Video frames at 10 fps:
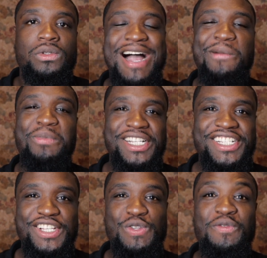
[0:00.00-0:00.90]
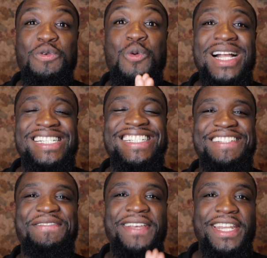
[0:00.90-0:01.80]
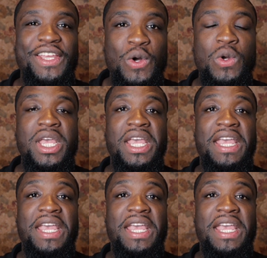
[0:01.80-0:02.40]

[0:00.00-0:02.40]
I appreciate you for watching this video.